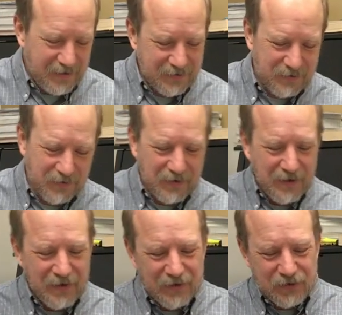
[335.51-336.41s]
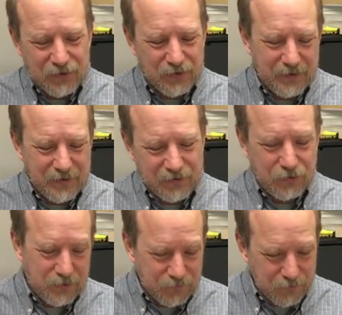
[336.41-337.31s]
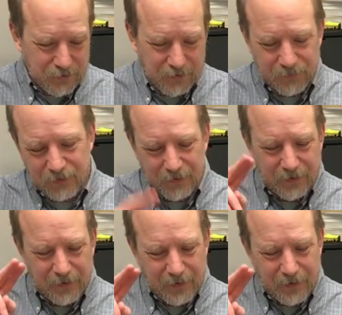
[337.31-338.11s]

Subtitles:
So Judy's first husband,